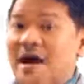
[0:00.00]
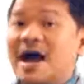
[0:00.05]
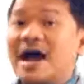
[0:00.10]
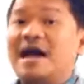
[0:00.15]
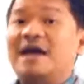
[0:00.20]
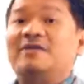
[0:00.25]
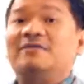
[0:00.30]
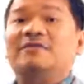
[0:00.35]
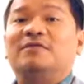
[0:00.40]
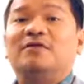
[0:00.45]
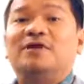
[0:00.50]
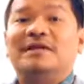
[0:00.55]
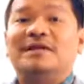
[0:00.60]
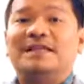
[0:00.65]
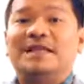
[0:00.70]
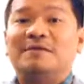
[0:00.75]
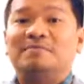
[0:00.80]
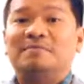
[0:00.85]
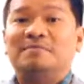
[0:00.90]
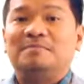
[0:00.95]
My
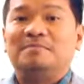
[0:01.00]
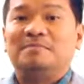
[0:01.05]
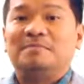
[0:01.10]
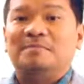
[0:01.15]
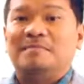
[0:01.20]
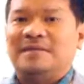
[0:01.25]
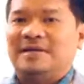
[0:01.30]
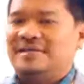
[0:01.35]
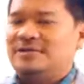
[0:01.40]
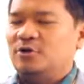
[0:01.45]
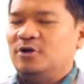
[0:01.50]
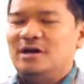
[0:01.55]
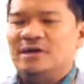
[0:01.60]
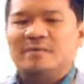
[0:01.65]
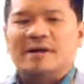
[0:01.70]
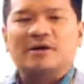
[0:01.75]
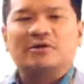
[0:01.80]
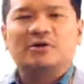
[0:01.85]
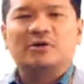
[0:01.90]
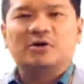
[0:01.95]
fourth tip is all
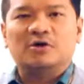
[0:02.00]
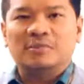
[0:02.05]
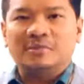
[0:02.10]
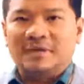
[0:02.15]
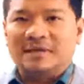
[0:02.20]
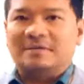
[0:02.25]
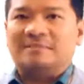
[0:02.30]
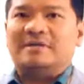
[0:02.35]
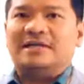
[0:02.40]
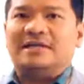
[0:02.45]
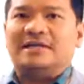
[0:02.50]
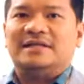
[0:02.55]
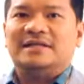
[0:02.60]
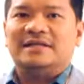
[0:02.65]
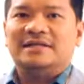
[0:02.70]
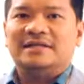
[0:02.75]
about commitment.